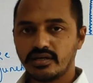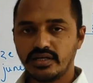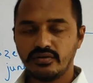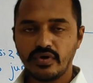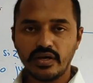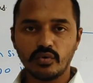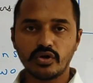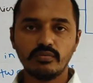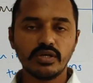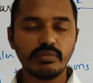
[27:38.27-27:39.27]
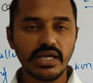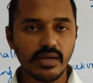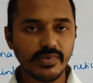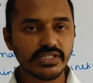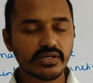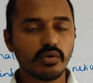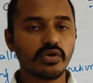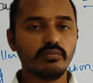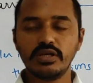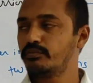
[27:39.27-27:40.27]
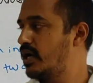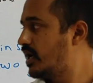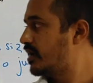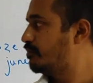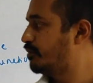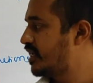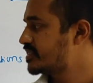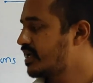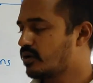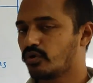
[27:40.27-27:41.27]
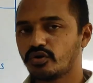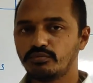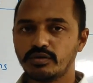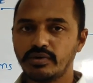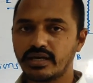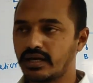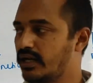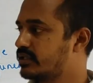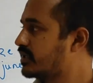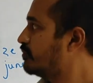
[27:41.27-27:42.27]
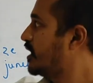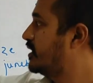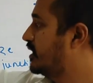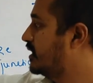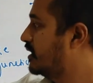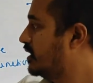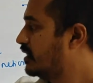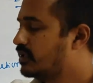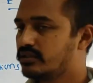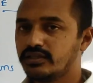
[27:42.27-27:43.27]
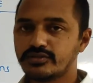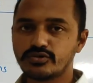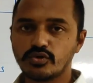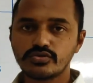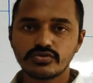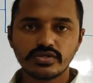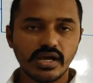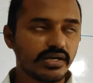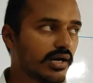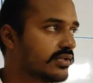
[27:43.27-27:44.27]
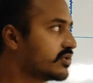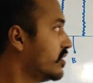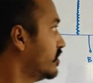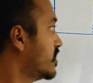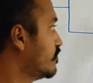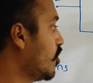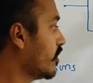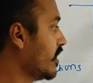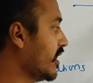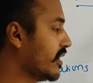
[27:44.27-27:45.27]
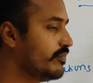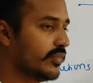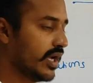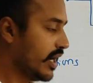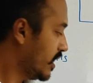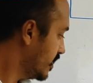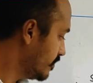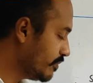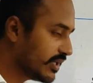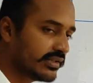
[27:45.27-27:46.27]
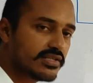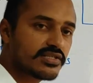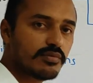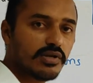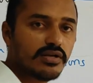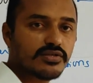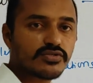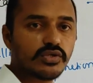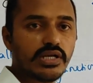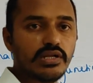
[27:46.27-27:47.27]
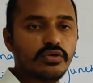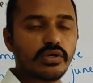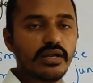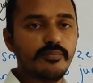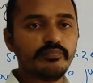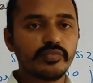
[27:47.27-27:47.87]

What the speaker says: Define what you mean by emitter, what you mean by base, and what you mean by collector by taking these notes and also this block diagram, and remember this table so that you can